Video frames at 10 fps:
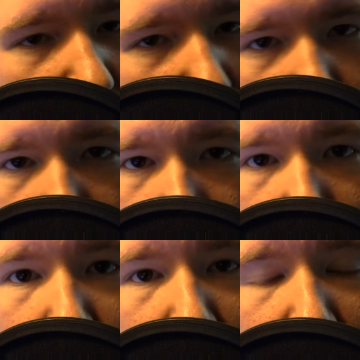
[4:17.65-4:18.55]
ever going
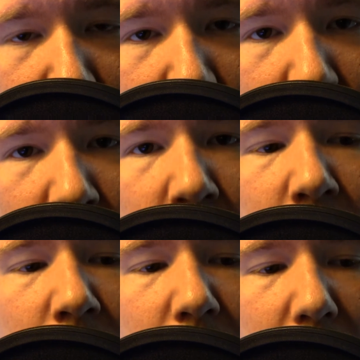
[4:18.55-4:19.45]
to read,
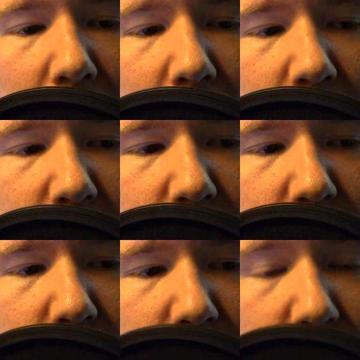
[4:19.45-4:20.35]
and
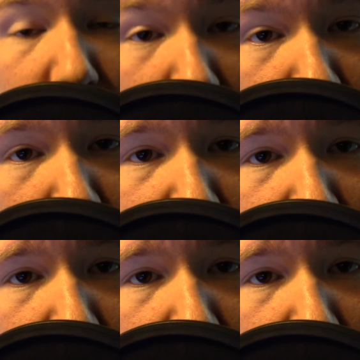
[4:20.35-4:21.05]
finish it.